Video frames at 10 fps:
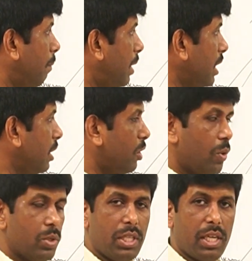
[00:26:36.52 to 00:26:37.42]
But in the
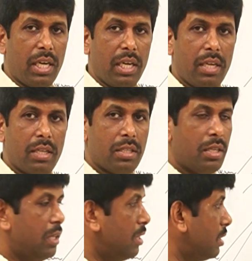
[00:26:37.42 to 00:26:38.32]
closed
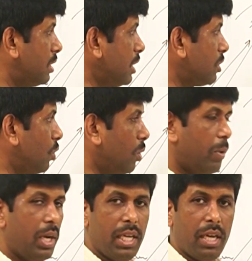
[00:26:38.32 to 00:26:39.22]
containers, since no
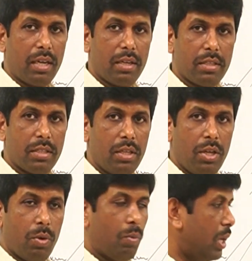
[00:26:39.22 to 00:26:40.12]
boiling occurs,
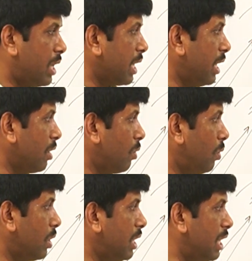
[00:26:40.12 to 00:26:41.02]
water can
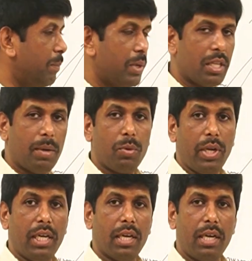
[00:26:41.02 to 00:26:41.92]
go to the temperature up to
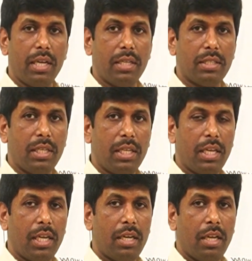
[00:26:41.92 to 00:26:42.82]
800 degrees
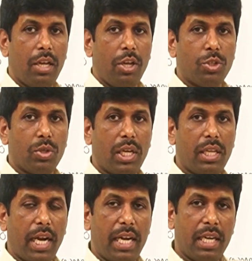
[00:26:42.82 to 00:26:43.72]
centigrade, so
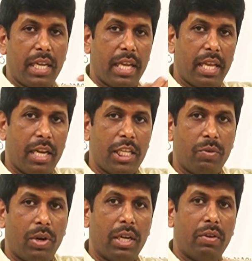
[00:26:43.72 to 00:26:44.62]
that the entire energy
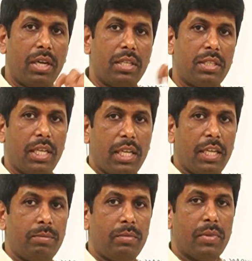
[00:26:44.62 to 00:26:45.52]
whatever it is
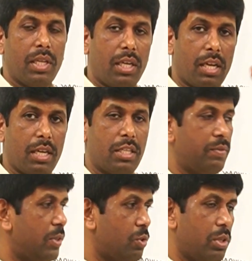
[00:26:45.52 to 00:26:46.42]
taking, it
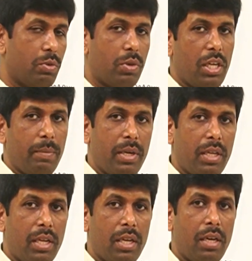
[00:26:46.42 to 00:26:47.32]
transfers to the cooking
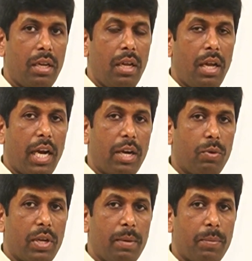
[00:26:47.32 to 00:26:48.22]
material and
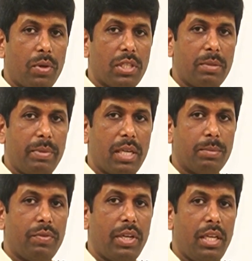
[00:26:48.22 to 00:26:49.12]
cooking process
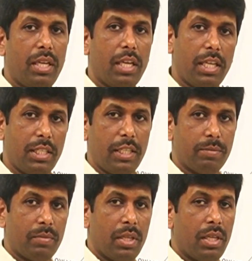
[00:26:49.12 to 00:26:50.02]
becomes very
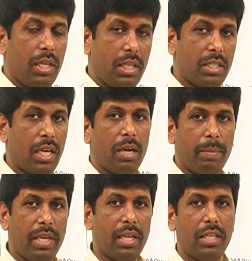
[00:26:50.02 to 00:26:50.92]
easy. It is
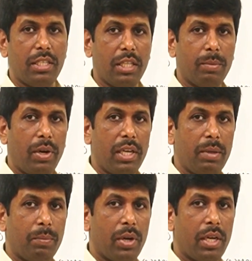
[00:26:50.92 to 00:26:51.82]
not by increasing the
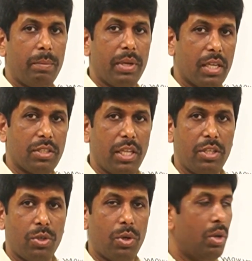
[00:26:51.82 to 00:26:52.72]
boiling point, because there
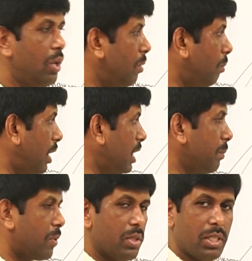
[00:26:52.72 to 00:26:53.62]
is no
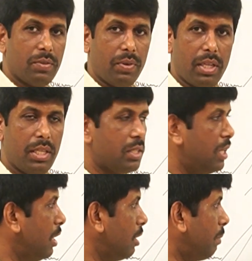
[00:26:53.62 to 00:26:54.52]
boiling process for this.
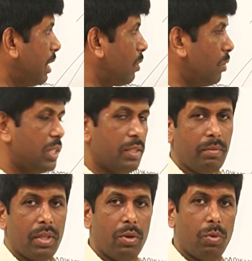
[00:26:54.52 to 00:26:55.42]
By
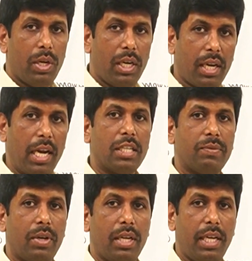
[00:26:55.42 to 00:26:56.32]
closing, only
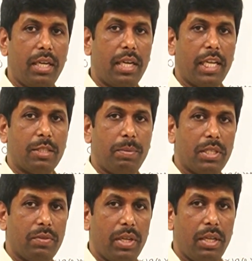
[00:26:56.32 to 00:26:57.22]
transfer heat takes
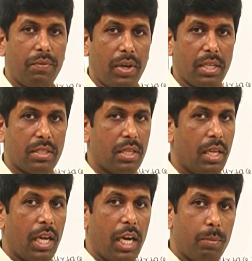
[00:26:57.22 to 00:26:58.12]
place very fast
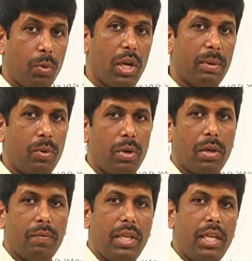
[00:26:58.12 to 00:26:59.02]
and more amount
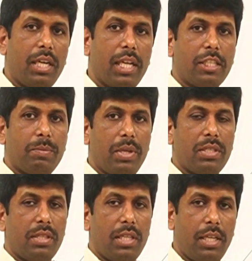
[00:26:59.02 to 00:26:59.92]
of the heat takes
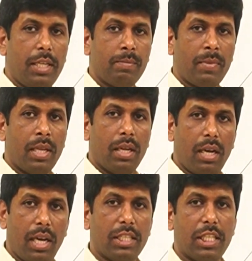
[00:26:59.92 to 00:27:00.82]
place in the
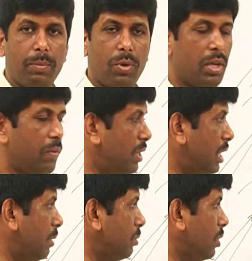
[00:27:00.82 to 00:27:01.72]
less amount of the
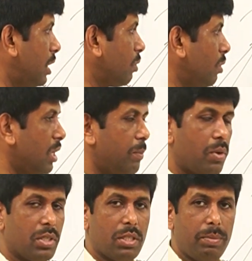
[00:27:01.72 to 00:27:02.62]
time, so that the cooking
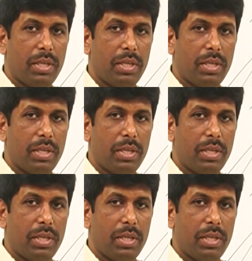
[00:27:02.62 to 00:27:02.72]
process